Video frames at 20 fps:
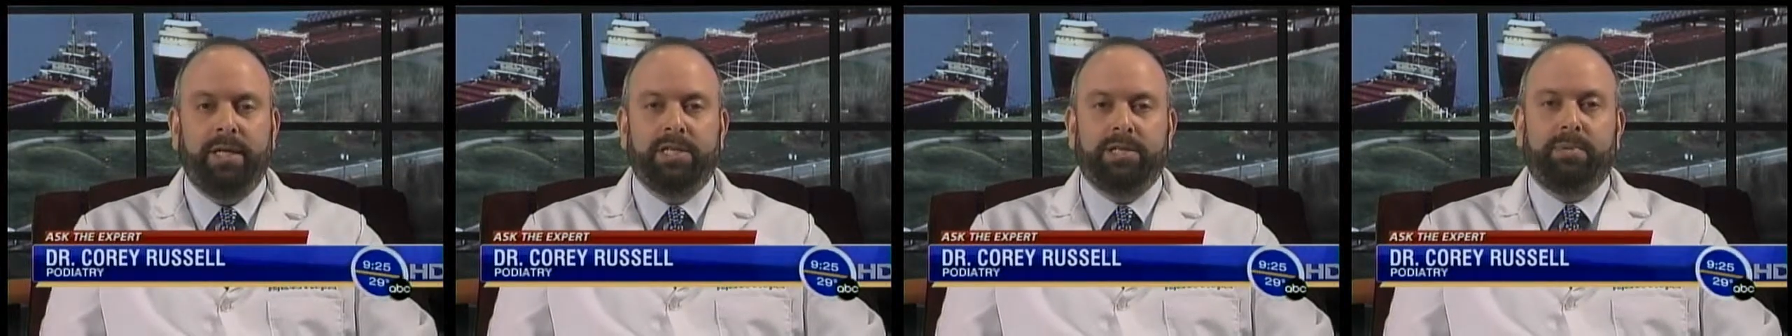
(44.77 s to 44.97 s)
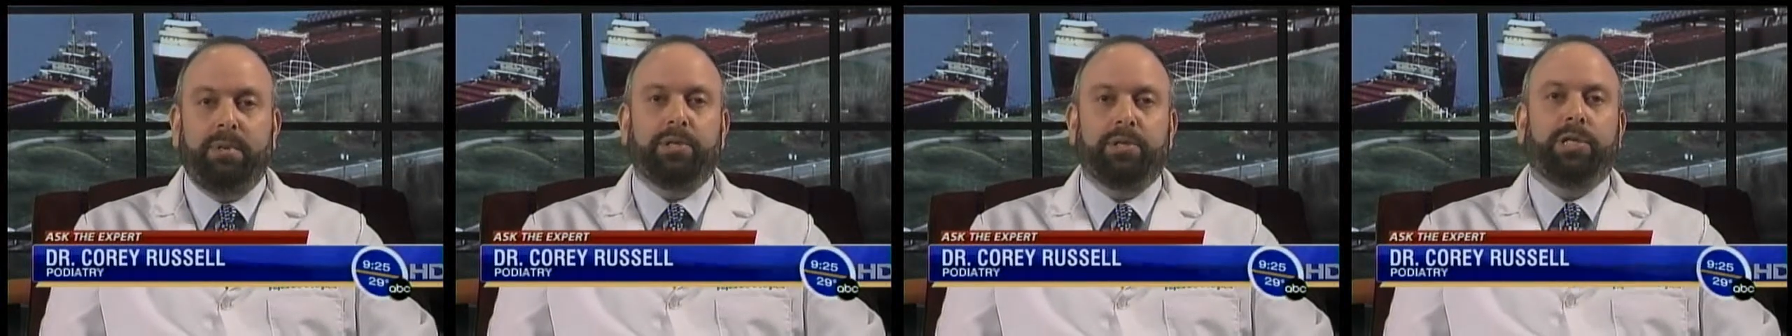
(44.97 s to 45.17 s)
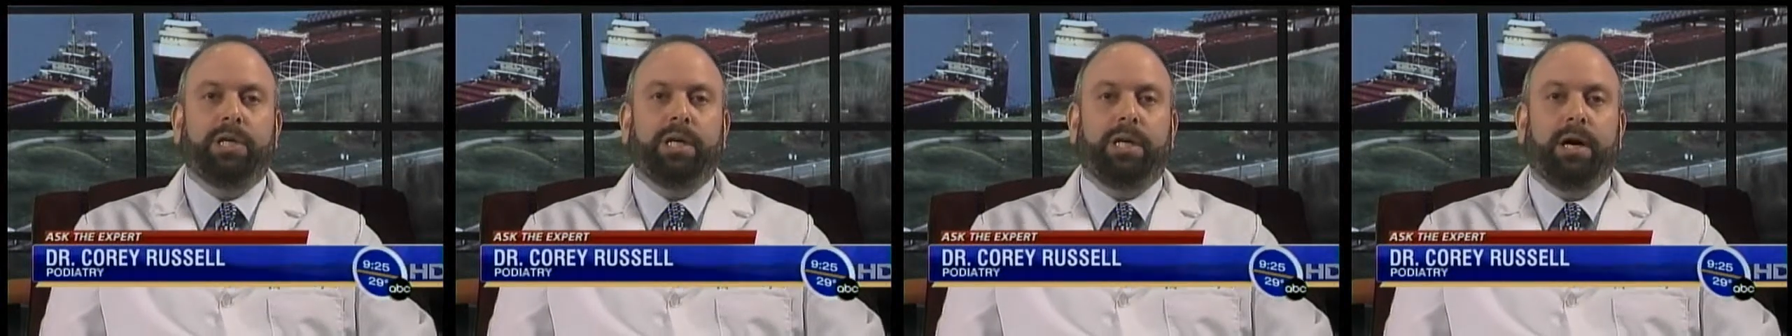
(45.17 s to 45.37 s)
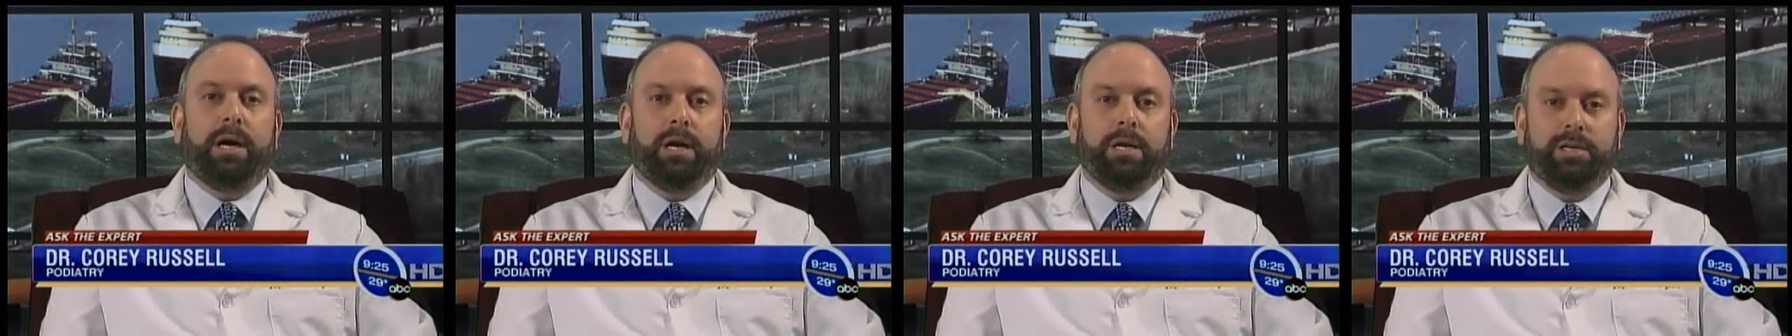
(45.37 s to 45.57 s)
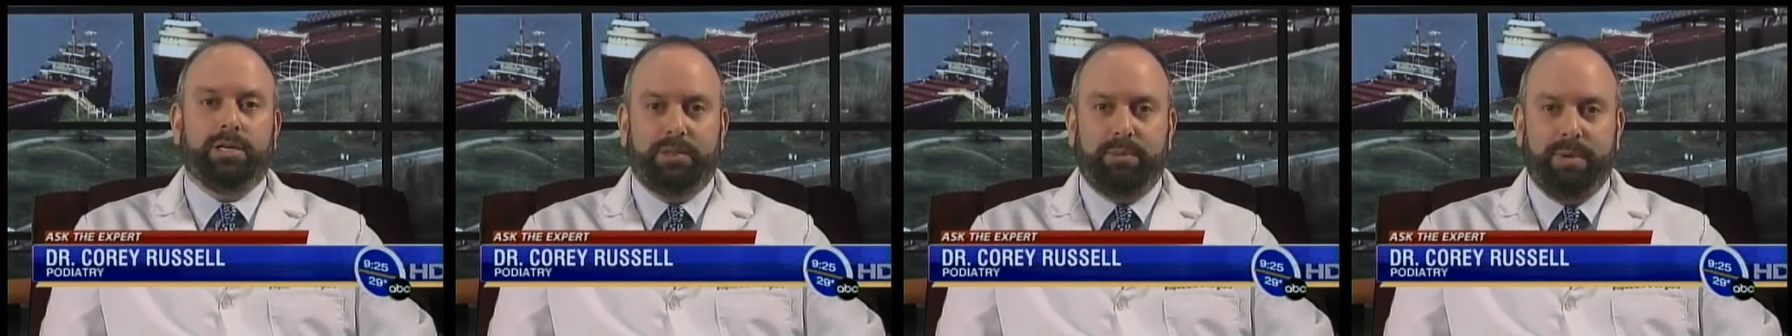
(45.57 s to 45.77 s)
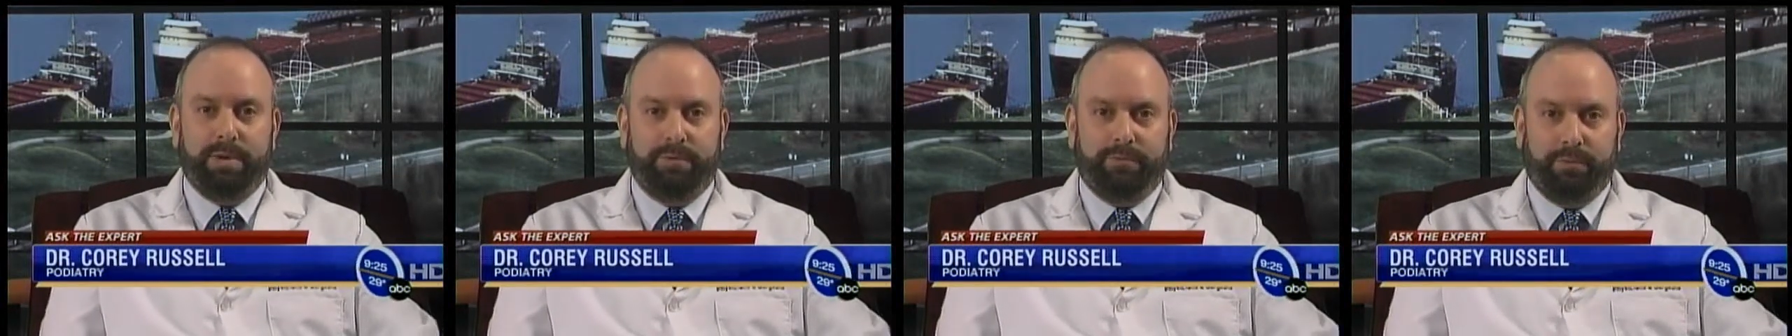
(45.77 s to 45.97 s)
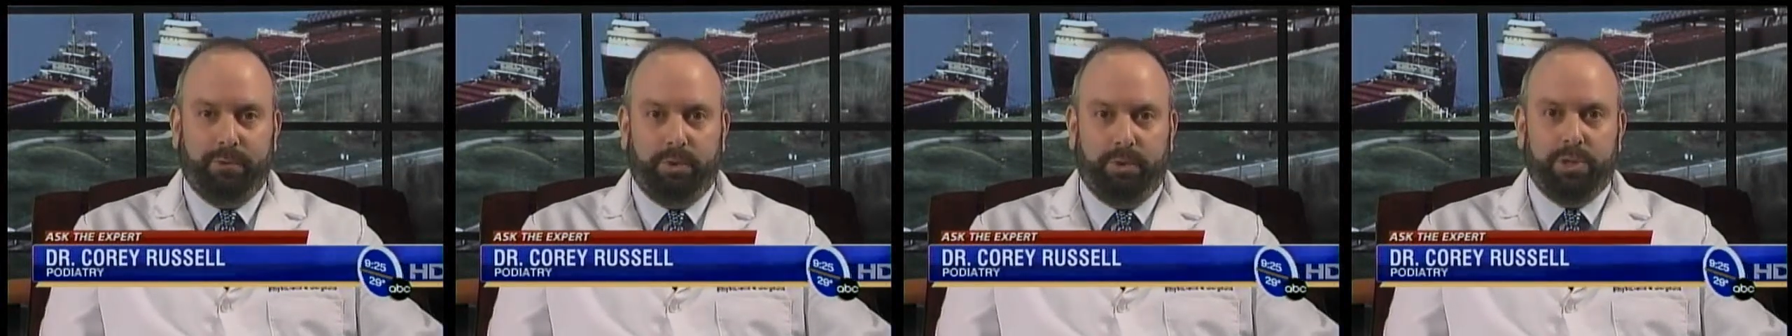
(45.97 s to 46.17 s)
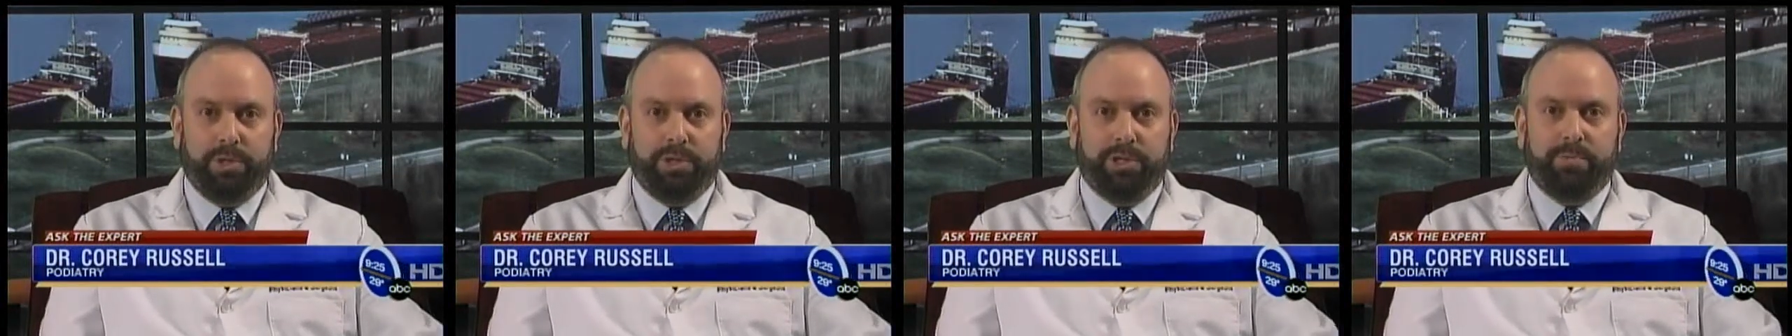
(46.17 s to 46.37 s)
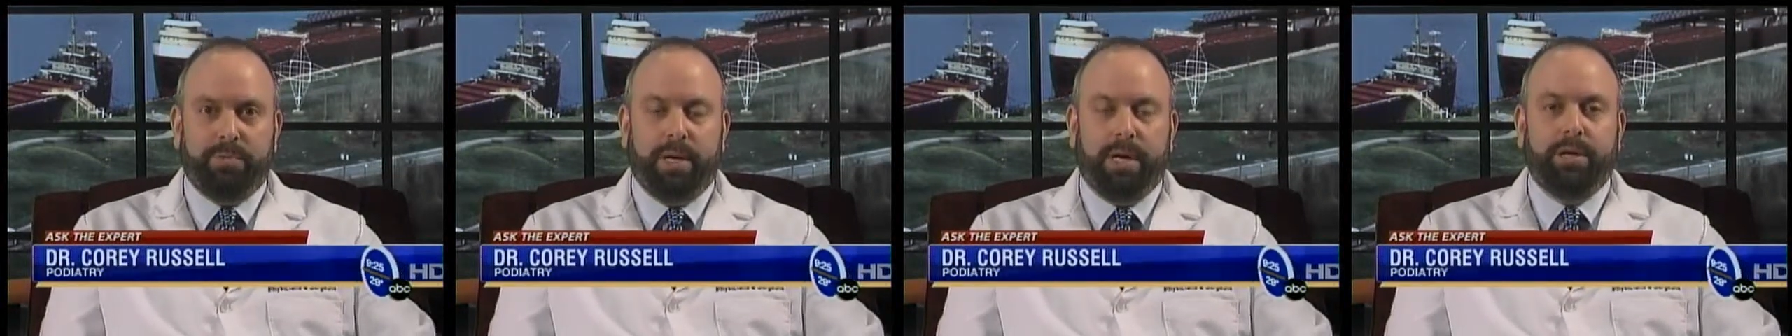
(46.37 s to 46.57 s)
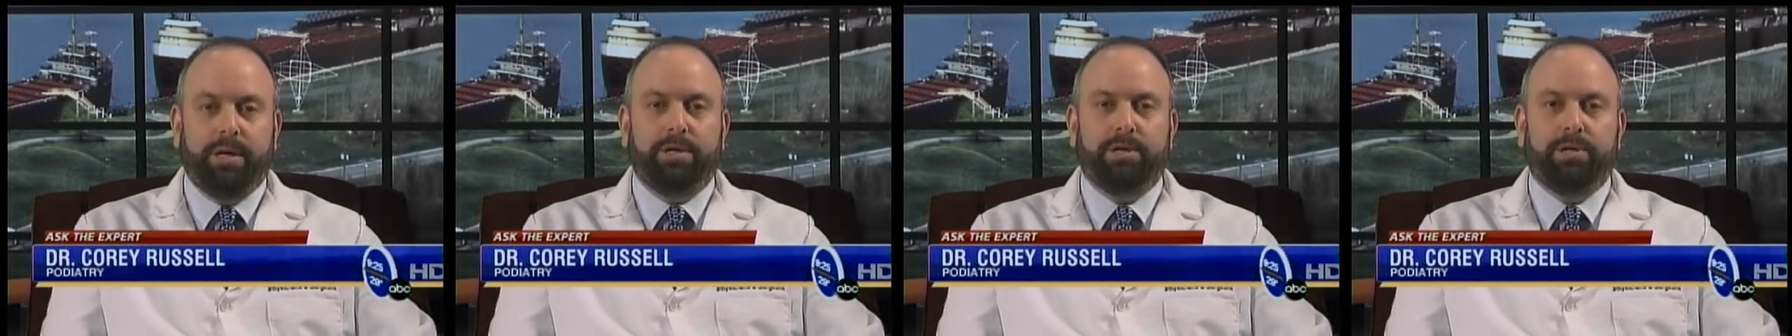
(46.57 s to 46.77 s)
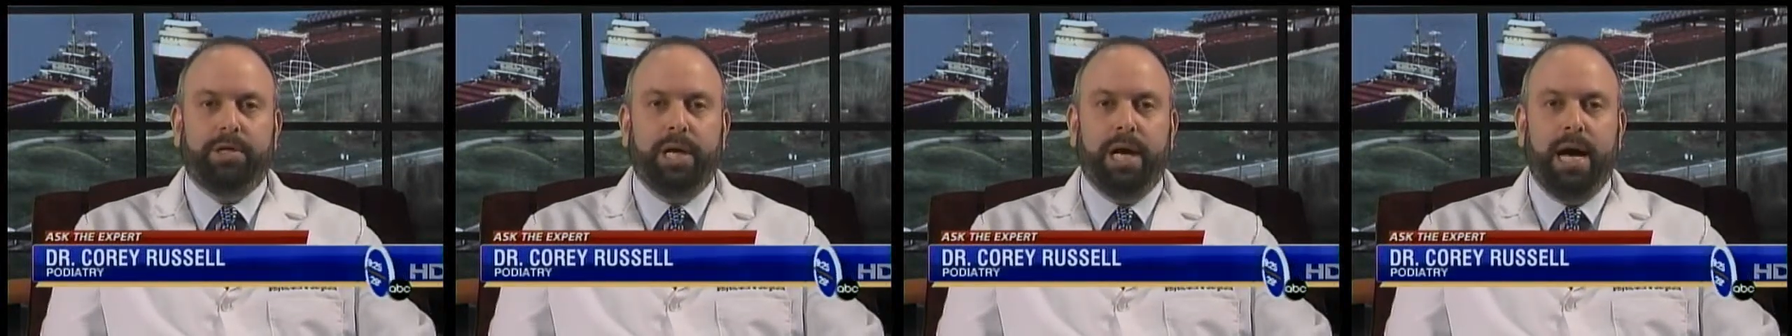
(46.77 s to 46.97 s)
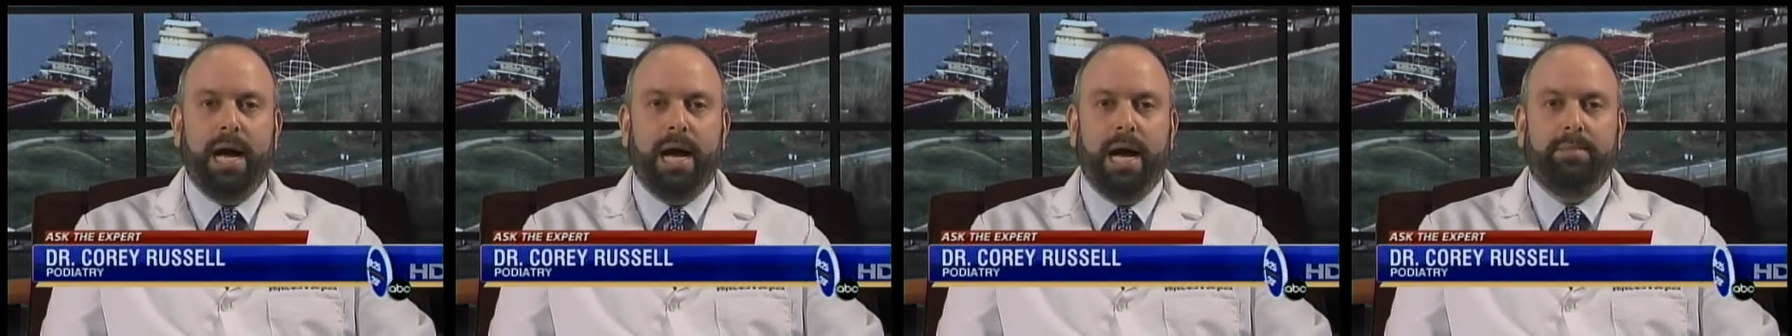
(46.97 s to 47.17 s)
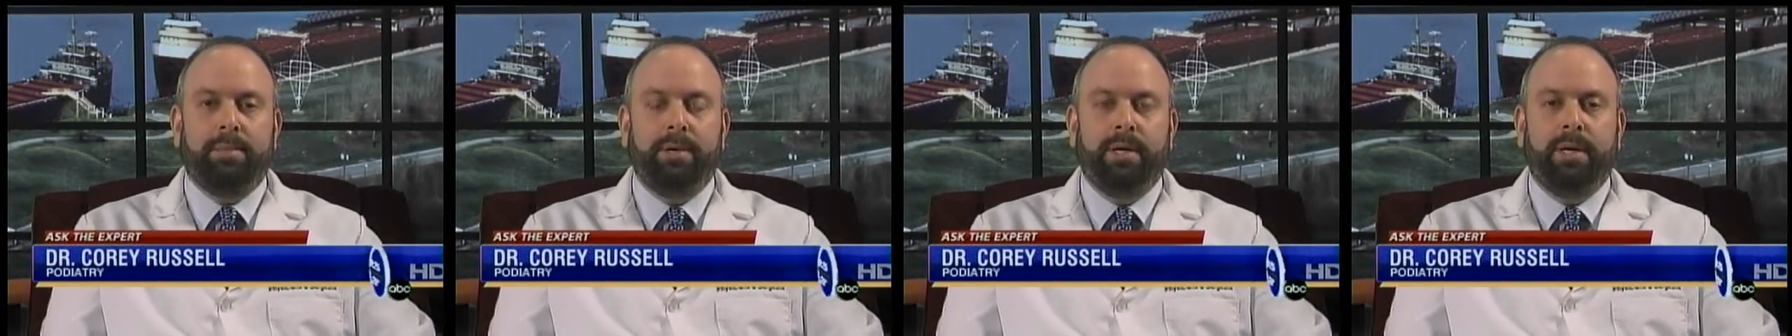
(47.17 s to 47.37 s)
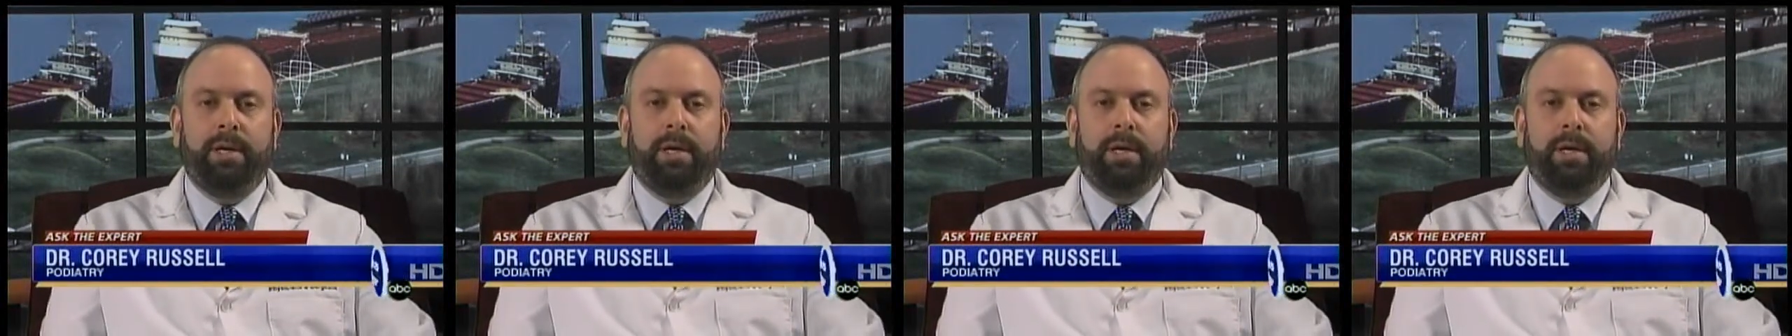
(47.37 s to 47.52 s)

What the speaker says: especially on hard cement floors as part of their job.